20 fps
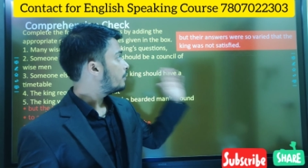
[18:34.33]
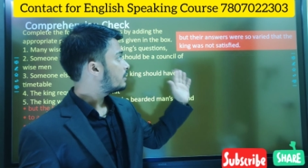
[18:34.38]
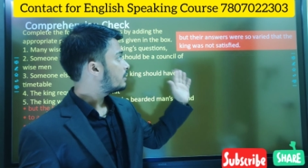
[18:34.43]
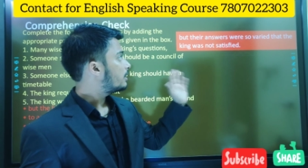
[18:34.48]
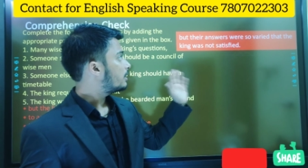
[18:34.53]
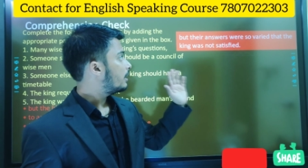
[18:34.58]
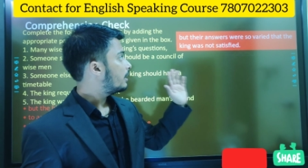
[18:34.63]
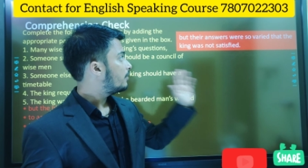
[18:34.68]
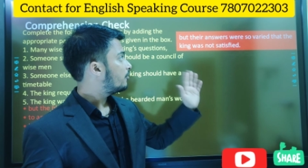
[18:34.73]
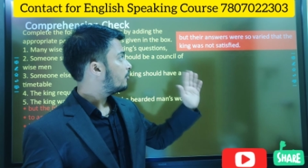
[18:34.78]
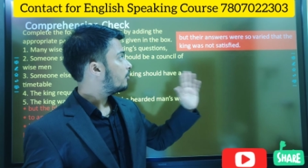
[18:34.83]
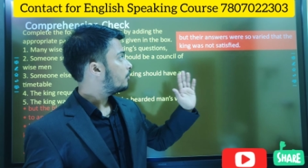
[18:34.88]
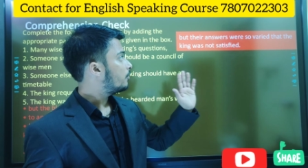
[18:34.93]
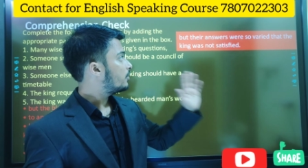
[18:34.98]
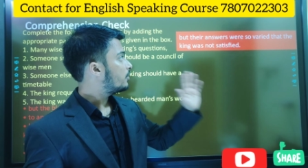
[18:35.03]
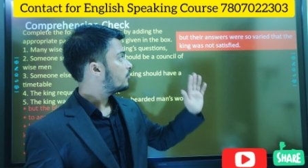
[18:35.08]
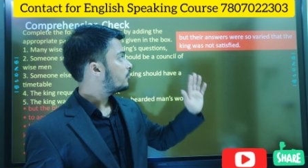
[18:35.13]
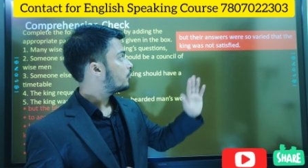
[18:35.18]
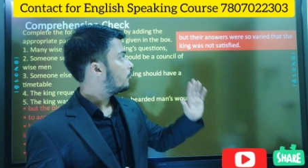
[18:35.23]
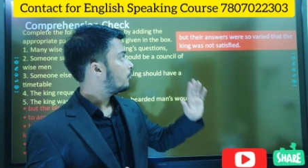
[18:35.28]
but the answer
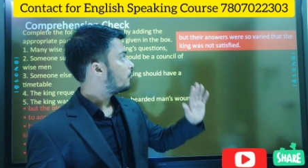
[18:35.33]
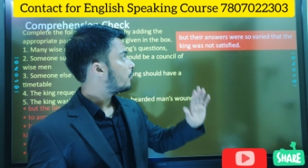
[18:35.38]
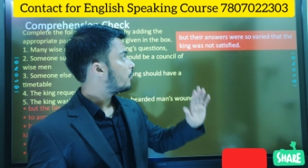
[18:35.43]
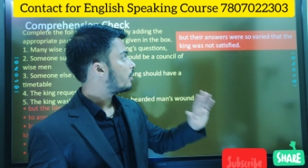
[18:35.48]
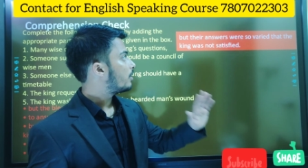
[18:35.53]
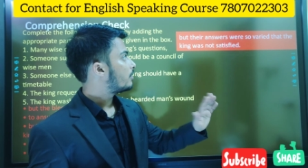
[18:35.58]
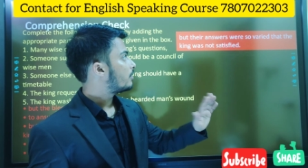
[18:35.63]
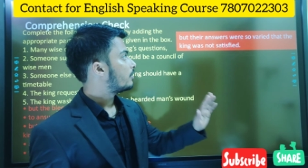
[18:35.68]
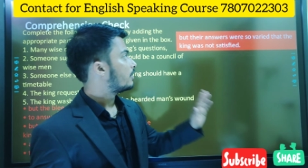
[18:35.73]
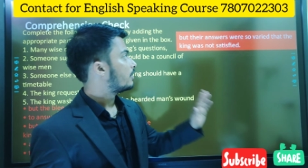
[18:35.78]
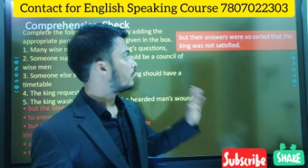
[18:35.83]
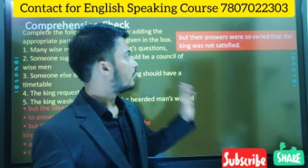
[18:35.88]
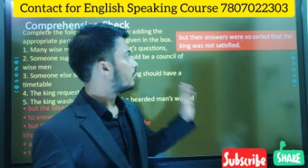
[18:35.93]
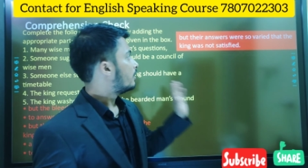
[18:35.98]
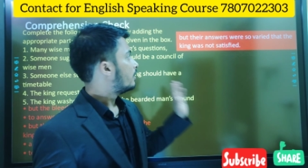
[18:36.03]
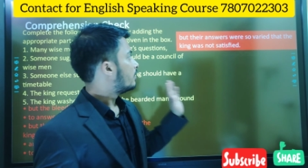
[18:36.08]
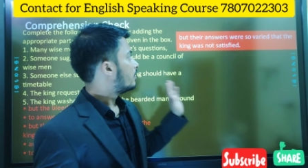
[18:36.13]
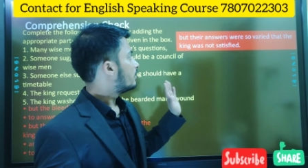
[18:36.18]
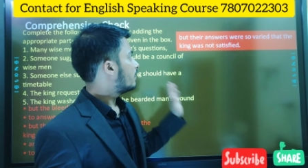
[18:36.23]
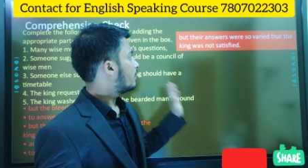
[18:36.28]
was so varied
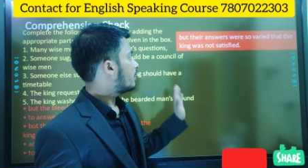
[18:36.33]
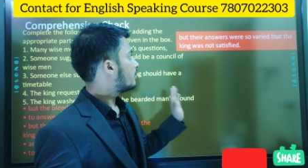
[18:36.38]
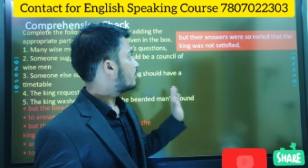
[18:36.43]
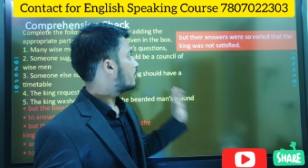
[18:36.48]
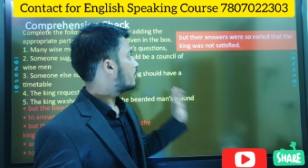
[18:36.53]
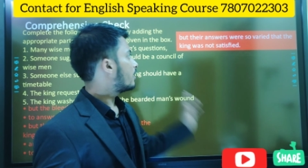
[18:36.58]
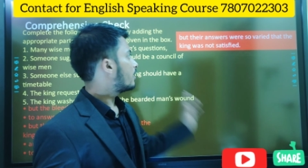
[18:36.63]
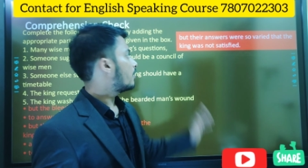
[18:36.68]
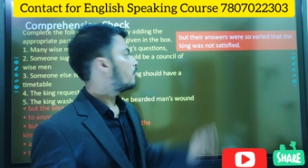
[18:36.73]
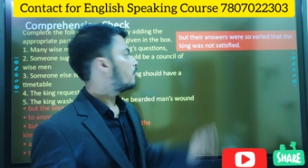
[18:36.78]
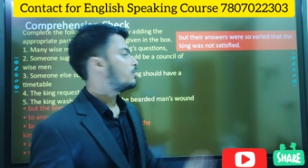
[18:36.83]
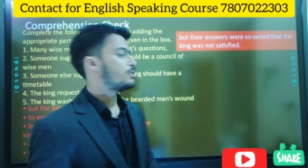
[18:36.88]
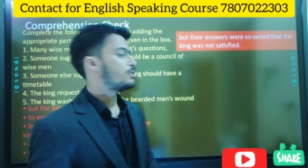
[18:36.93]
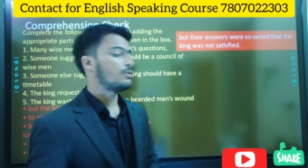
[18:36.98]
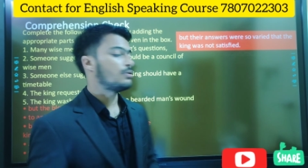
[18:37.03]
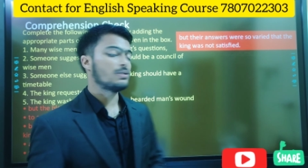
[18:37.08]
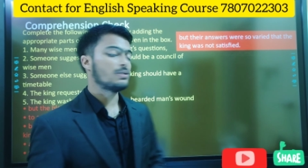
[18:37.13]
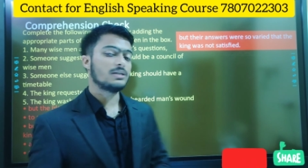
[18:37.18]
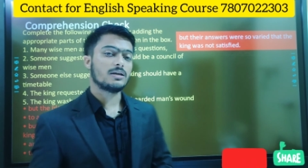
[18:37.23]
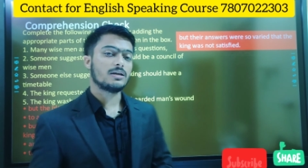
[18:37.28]
that the king was
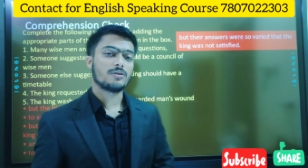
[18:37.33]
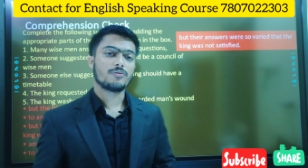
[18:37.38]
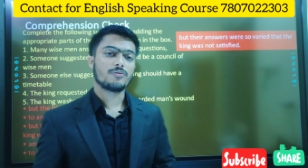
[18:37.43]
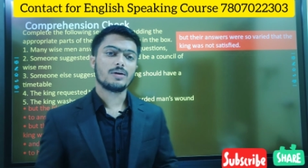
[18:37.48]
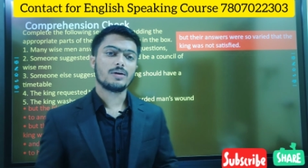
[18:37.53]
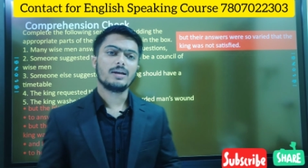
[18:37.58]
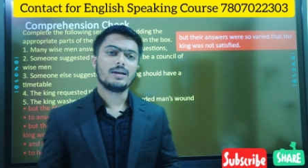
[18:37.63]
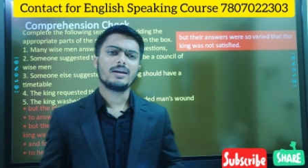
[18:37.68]
not satisfied.